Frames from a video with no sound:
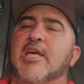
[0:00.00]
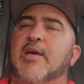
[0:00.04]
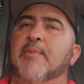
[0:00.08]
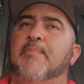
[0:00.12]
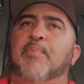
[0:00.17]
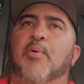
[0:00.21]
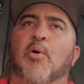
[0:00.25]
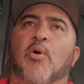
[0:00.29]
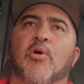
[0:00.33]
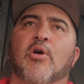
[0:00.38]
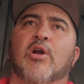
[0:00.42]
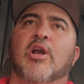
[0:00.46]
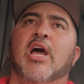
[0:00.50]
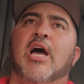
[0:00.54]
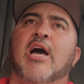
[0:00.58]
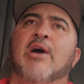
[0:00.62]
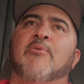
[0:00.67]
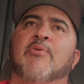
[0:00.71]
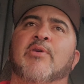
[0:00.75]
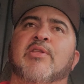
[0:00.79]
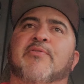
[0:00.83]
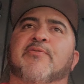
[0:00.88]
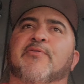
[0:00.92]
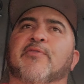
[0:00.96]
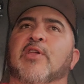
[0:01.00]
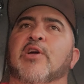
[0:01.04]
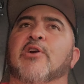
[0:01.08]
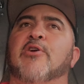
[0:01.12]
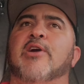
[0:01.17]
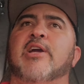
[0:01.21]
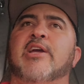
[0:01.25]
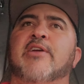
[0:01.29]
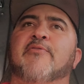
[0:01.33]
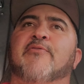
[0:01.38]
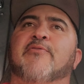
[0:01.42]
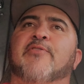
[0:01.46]
can pour it on with a
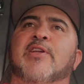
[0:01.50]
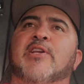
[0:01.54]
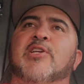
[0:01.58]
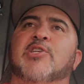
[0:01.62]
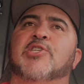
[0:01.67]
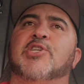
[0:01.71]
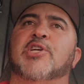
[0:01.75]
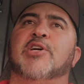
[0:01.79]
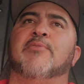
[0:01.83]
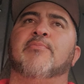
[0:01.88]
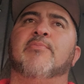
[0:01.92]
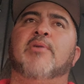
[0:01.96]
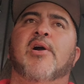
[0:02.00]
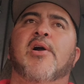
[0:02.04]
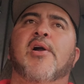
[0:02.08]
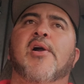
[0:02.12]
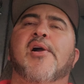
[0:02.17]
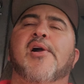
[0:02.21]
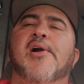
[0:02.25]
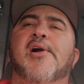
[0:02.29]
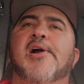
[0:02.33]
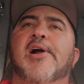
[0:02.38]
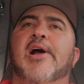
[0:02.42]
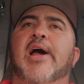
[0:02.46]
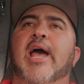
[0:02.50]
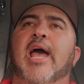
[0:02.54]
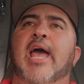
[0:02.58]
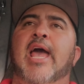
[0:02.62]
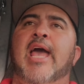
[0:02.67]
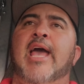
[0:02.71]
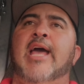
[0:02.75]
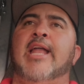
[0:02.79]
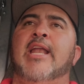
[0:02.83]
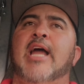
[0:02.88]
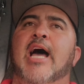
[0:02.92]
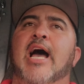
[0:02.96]
flurry and finish him.
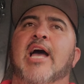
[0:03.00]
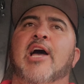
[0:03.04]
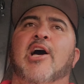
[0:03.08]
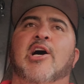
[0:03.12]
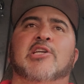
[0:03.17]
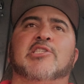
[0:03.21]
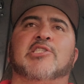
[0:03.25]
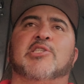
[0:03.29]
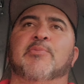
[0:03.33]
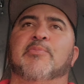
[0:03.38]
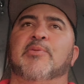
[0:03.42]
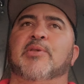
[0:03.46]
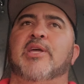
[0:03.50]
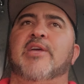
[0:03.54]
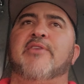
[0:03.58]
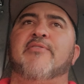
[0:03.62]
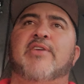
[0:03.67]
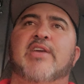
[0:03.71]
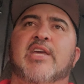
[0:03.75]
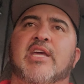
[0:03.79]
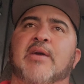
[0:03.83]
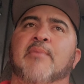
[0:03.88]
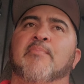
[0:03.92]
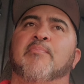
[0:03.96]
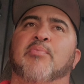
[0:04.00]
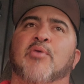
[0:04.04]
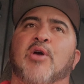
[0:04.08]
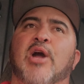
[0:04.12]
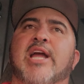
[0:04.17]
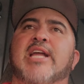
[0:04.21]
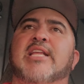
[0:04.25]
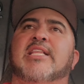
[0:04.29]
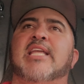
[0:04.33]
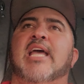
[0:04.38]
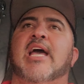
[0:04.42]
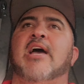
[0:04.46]
And I also believe he can
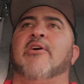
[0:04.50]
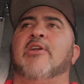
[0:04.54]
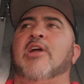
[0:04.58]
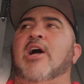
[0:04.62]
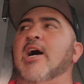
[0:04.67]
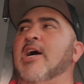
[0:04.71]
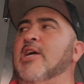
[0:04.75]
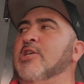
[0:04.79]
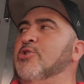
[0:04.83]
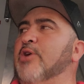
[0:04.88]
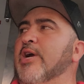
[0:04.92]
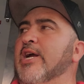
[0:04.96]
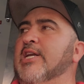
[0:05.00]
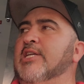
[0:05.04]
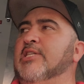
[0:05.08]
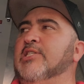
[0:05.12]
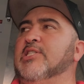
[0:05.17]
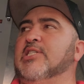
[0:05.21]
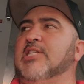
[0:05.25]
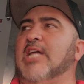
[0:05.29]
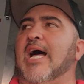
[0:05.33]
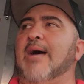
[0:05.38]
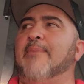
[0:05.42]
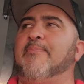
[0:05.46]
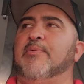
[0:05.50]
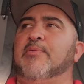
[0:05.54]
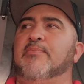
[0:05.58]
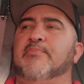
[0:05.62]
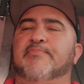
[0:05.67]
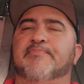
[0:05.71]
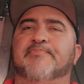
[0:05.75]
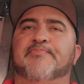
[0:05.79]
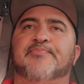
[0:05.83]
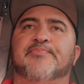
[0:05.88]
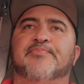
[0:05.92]
break down Andre and stop him.